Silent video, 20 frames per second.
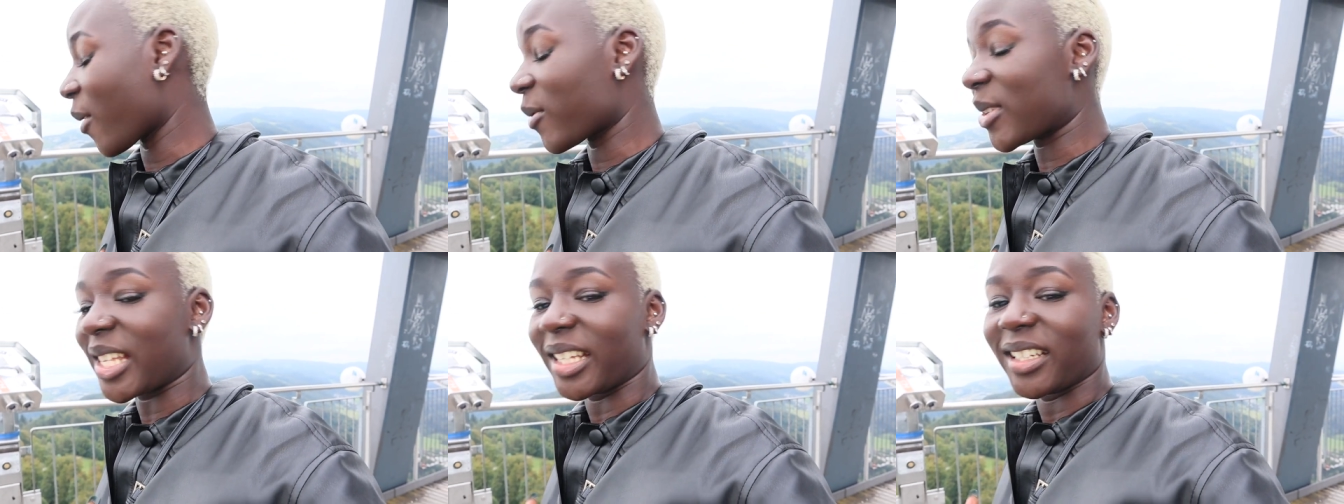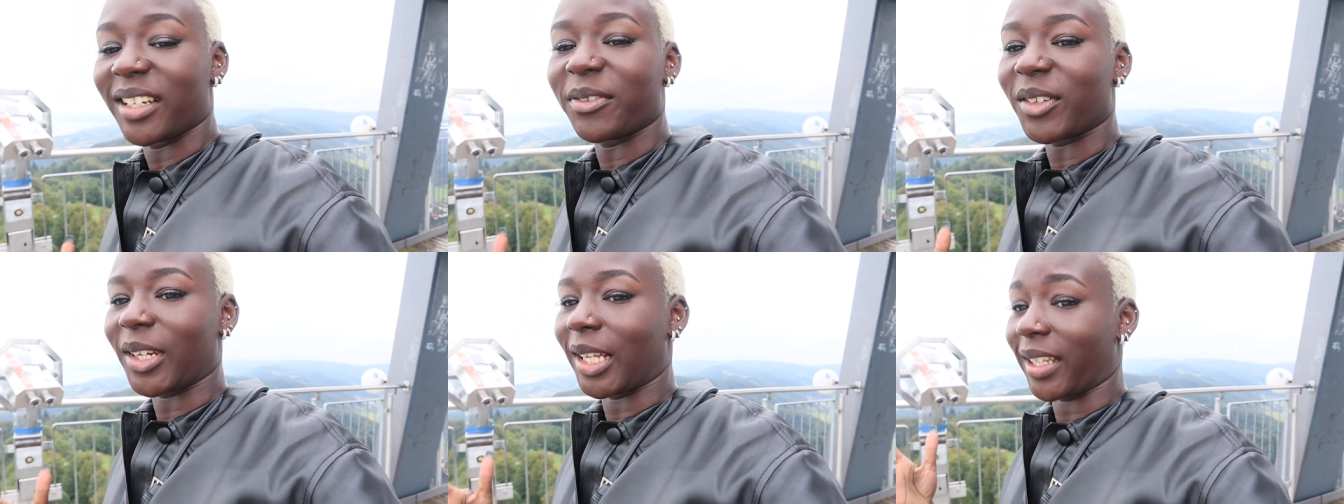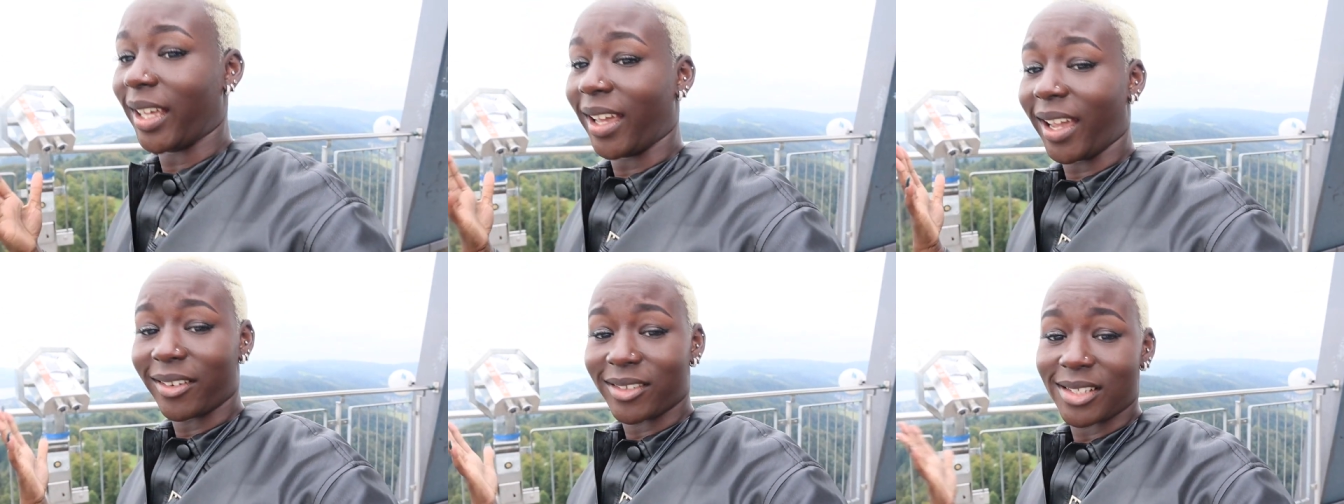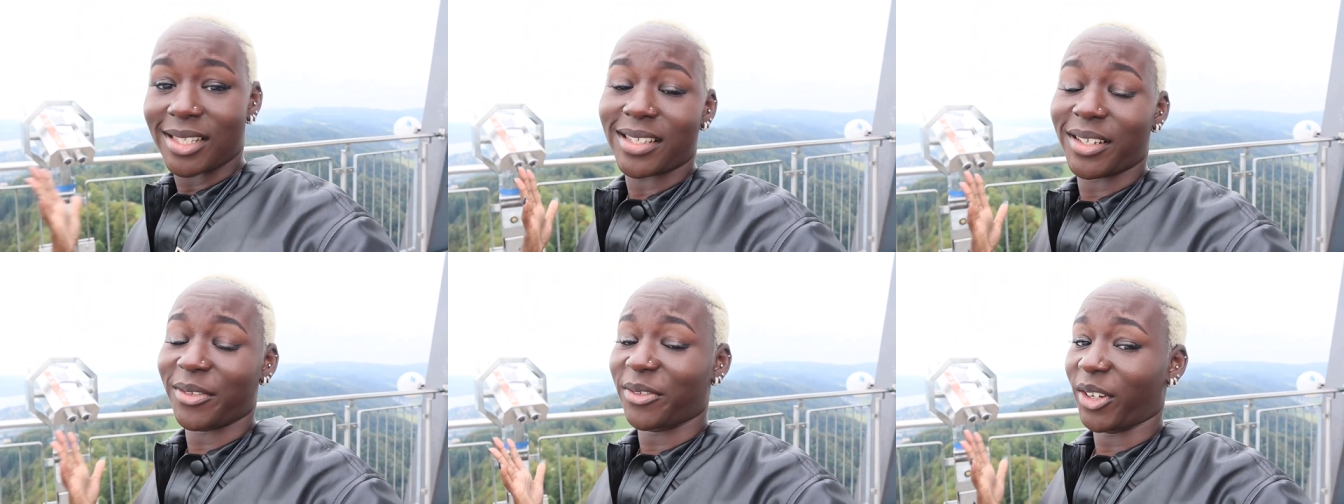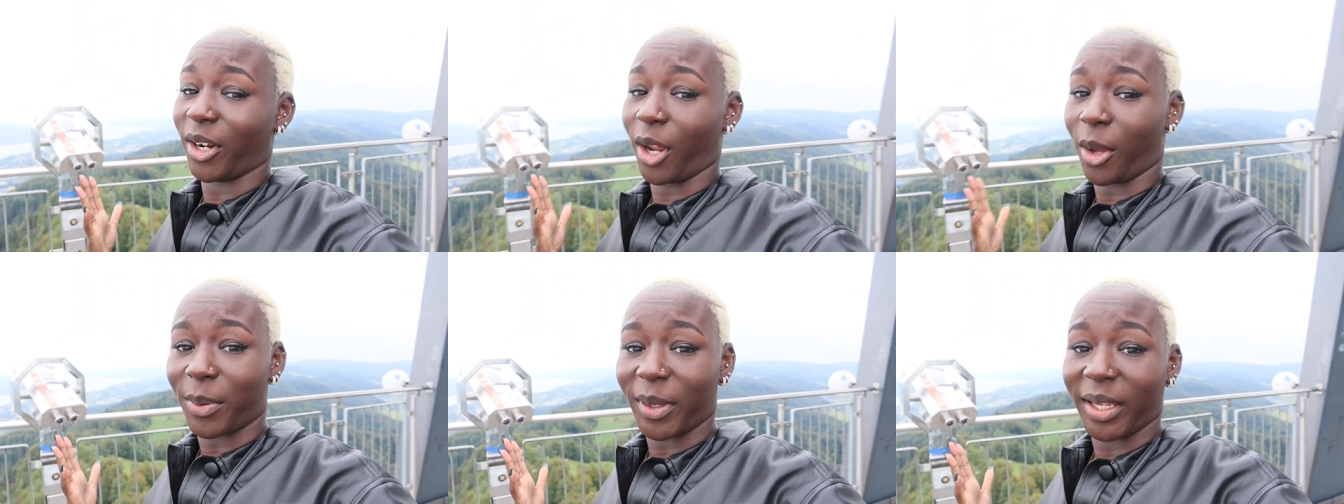I was saying I feel like the air is
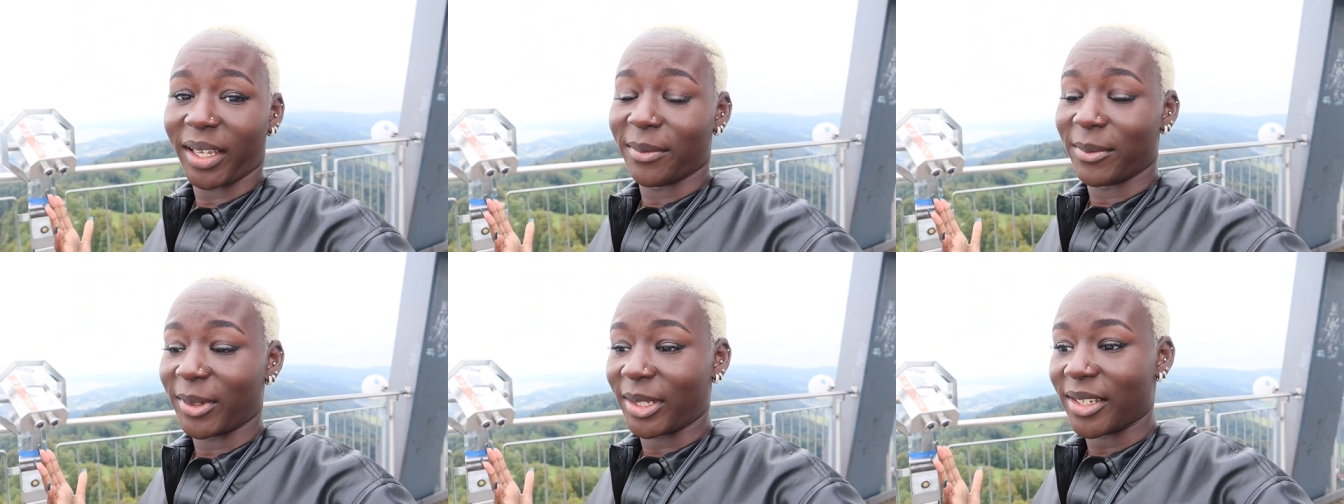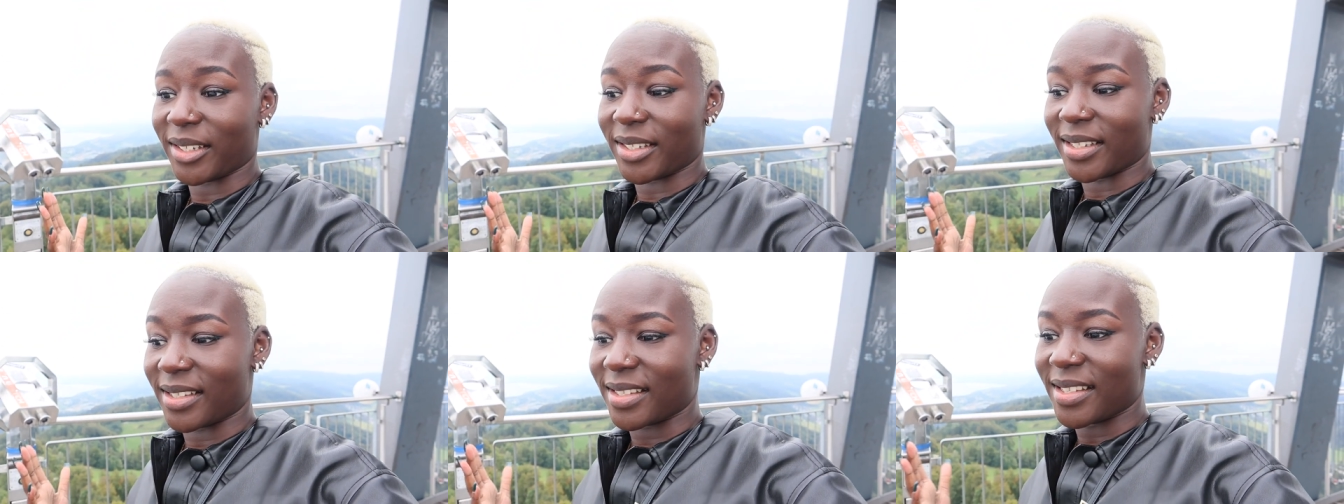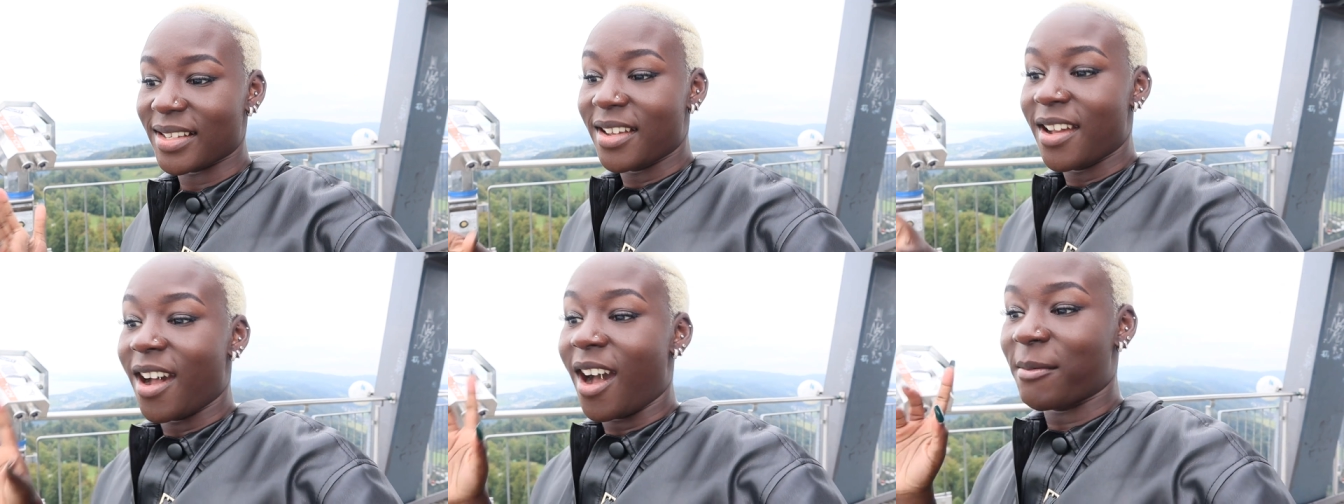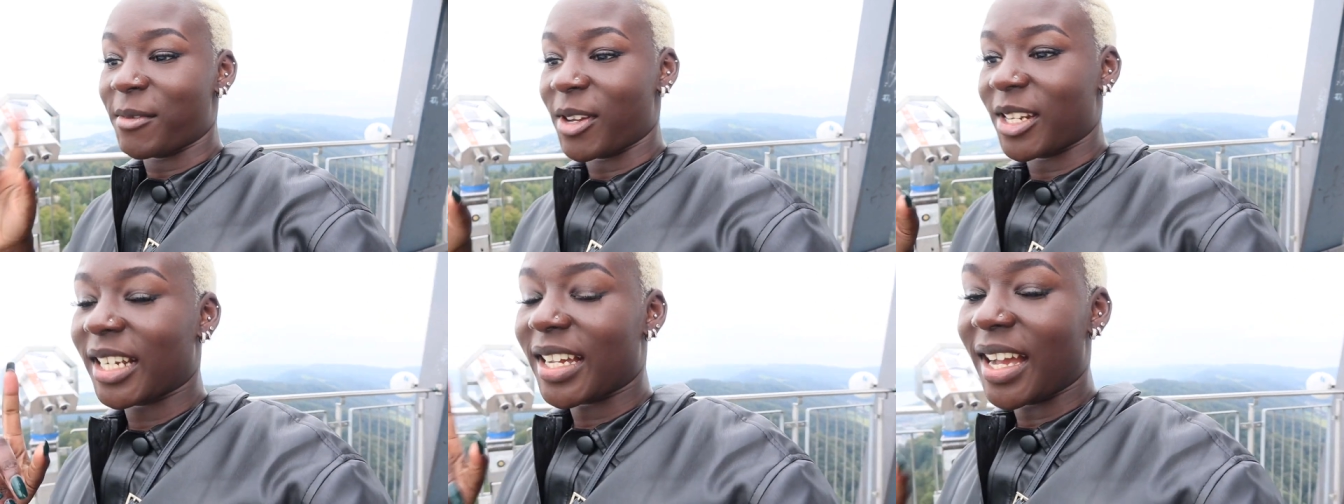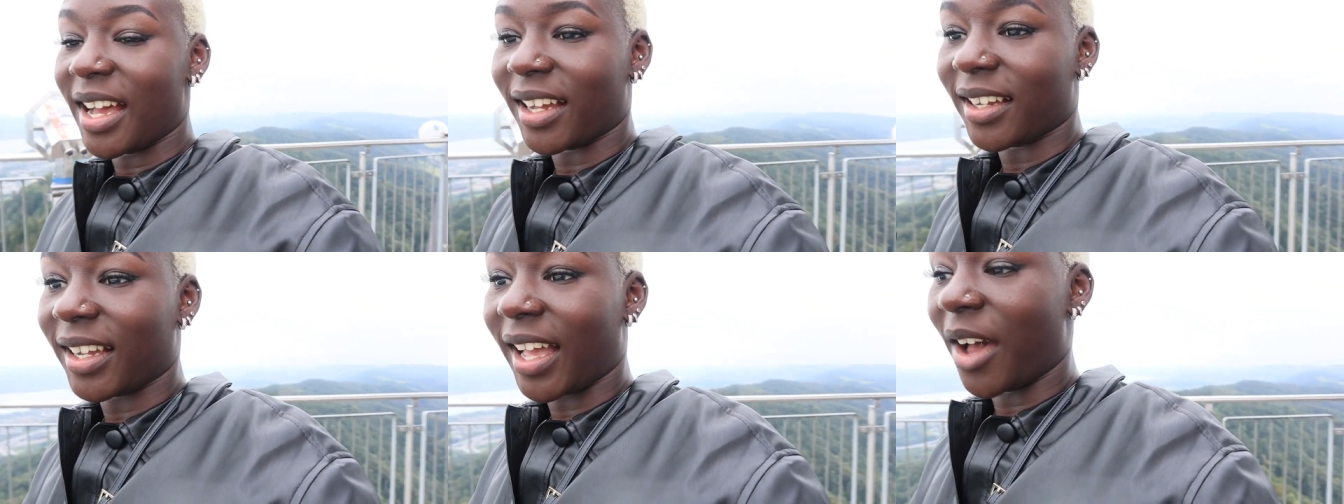different up here because I'm going to
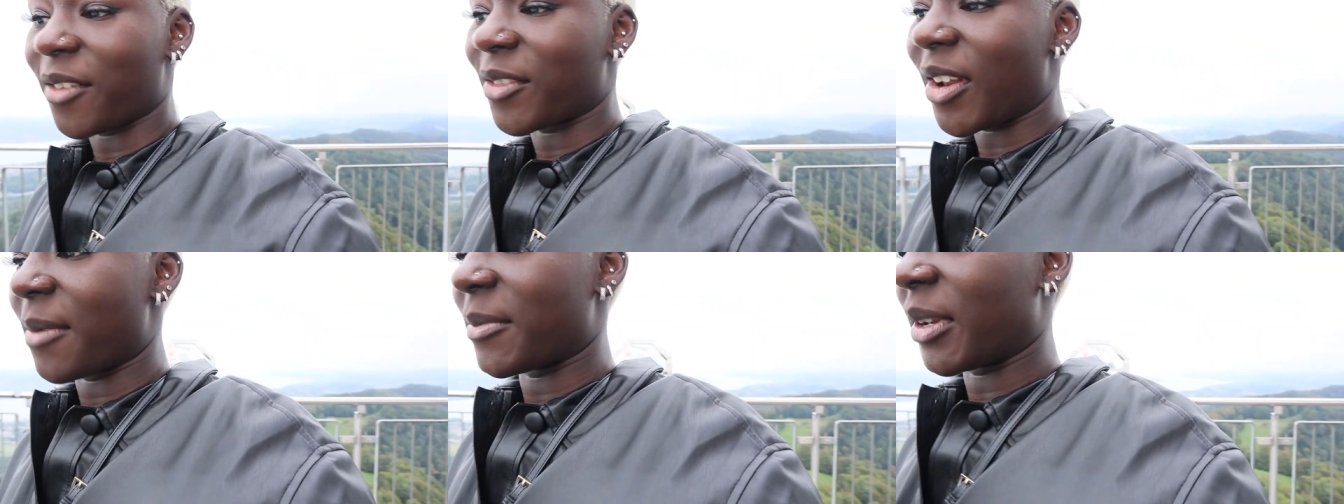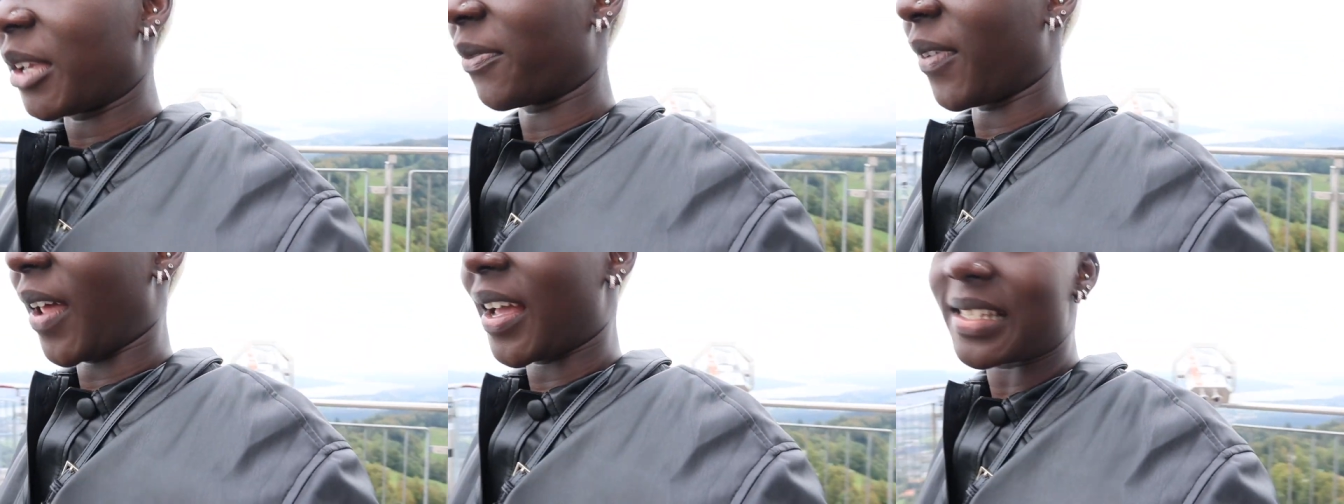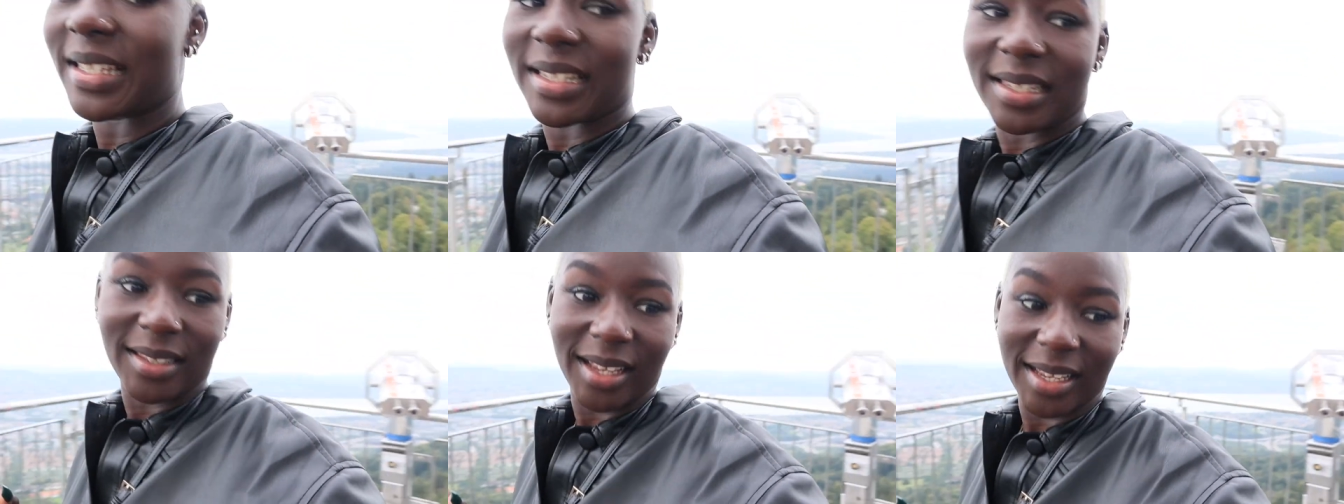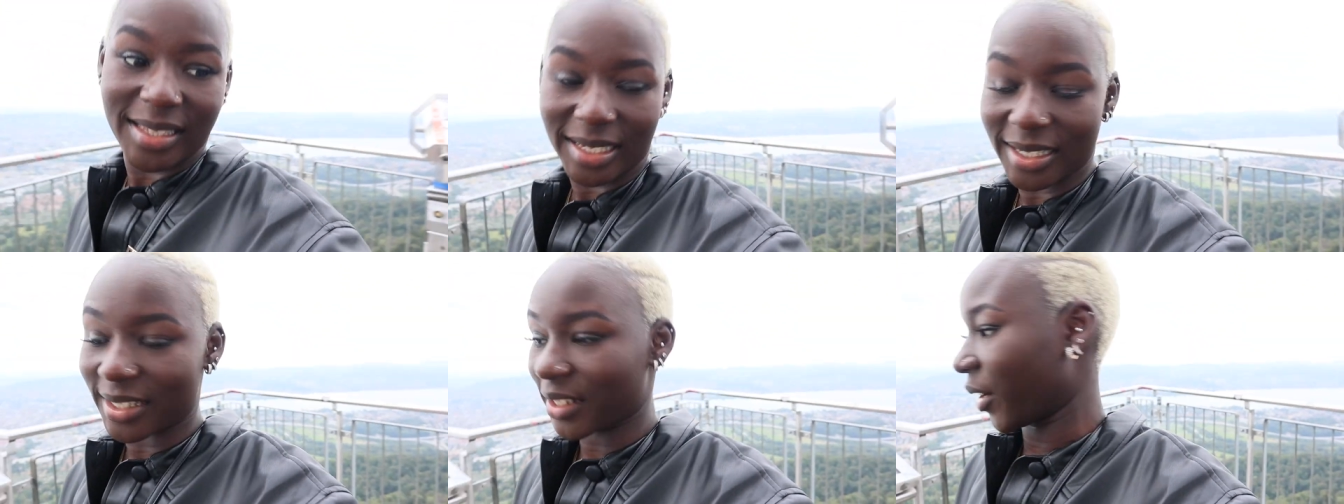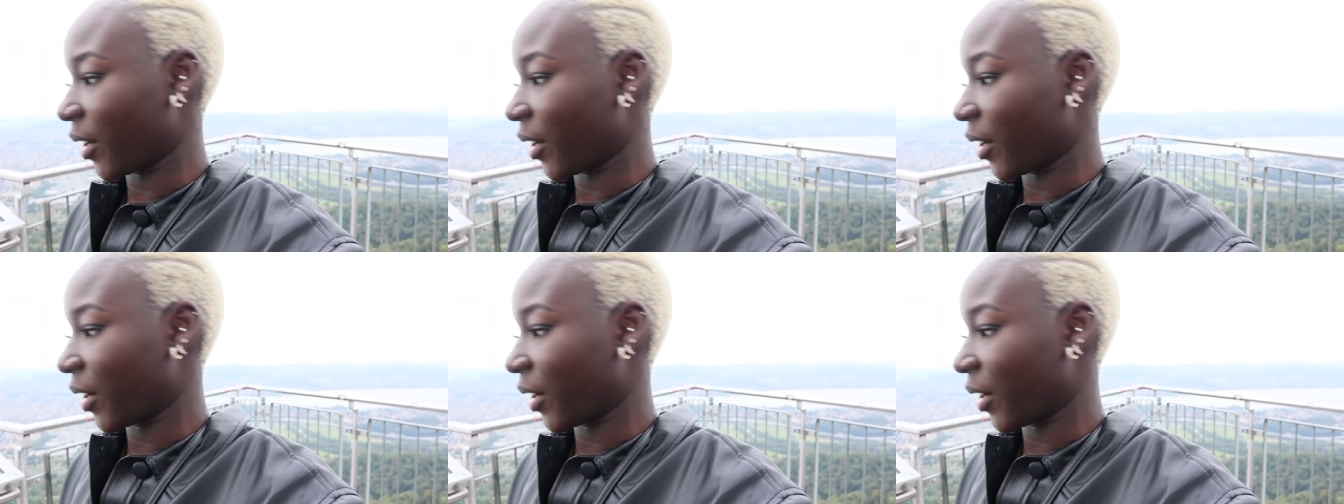count how many flights this Thursday